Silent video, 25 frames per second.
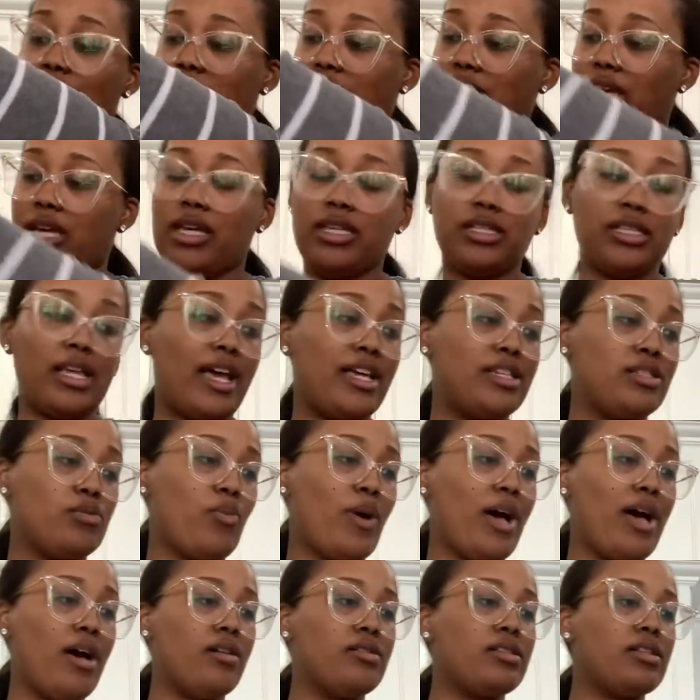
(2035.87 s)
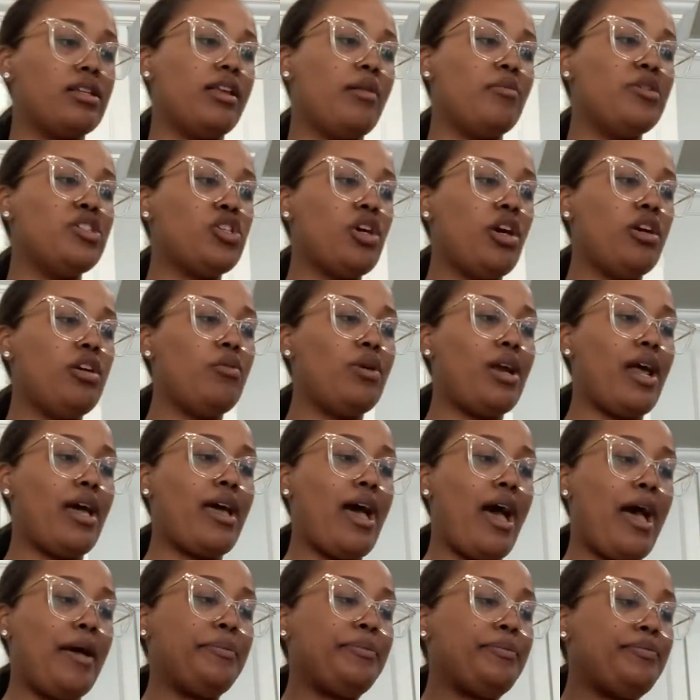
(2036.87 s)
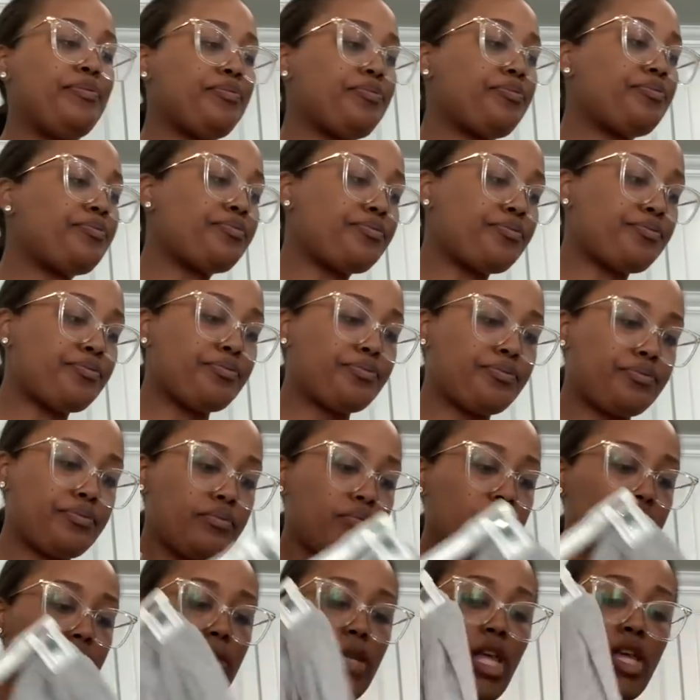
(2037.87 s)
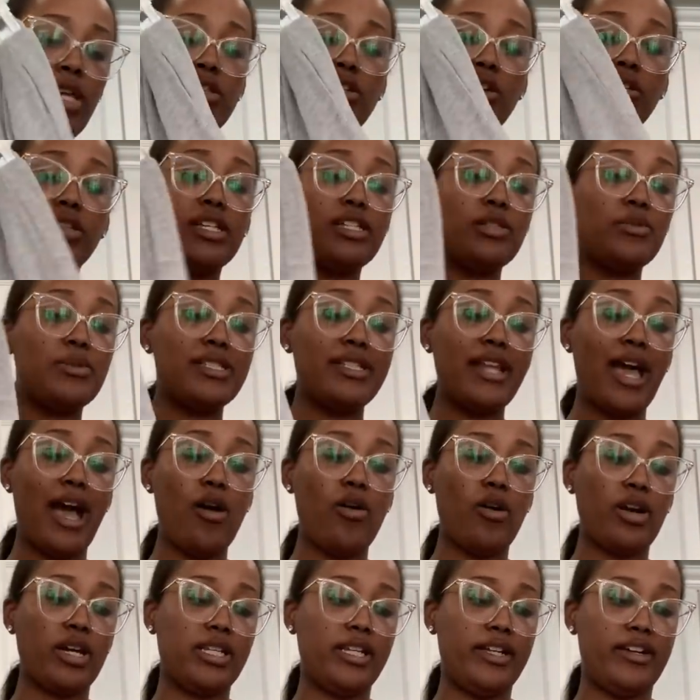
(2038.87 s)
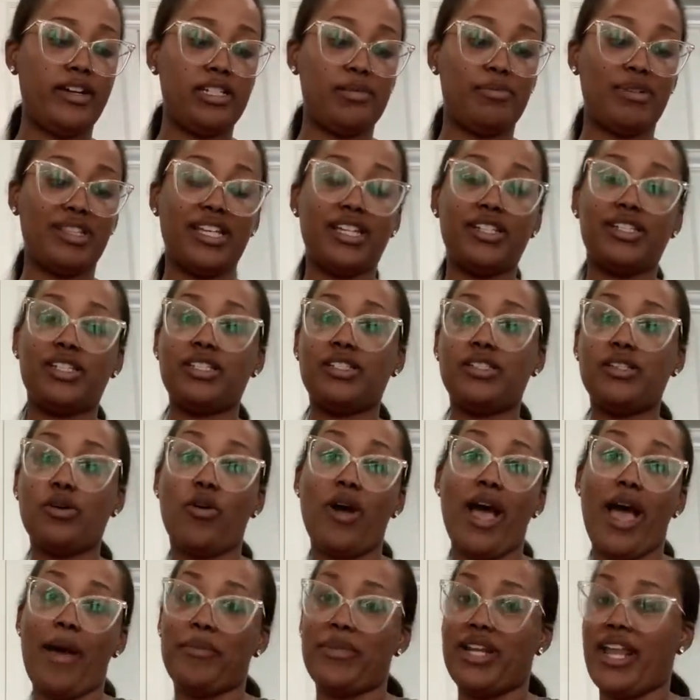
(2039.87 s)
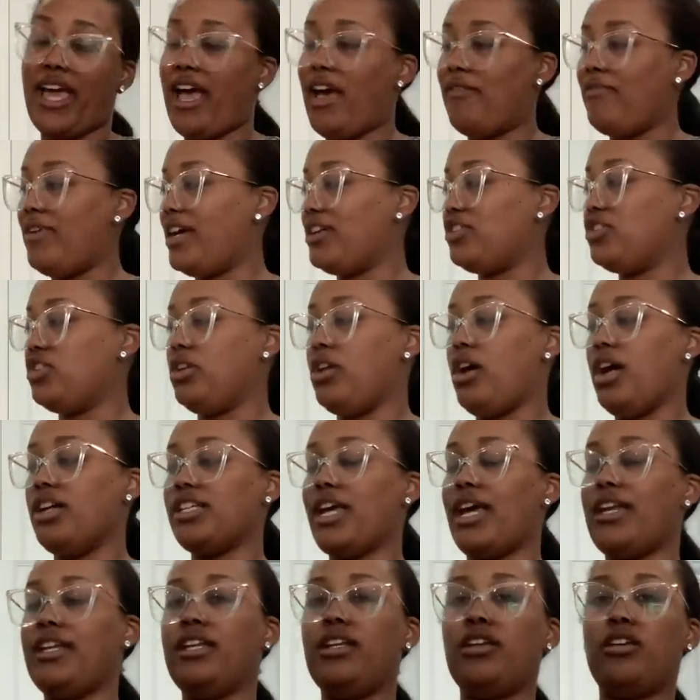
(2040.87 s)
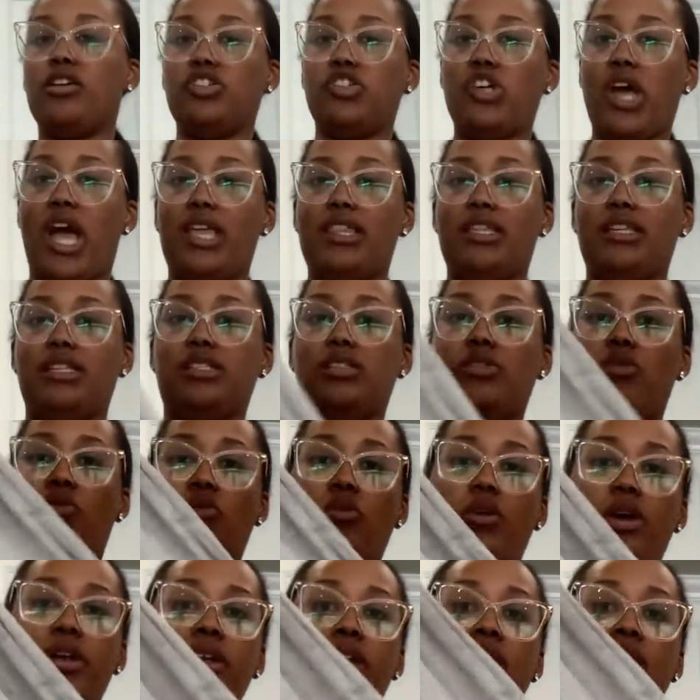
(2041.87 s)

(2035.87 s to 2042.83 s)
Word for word: things as well, so let me show you what I got. So this was not on clearance, but they just so happen to have extra large. I need to go try these on.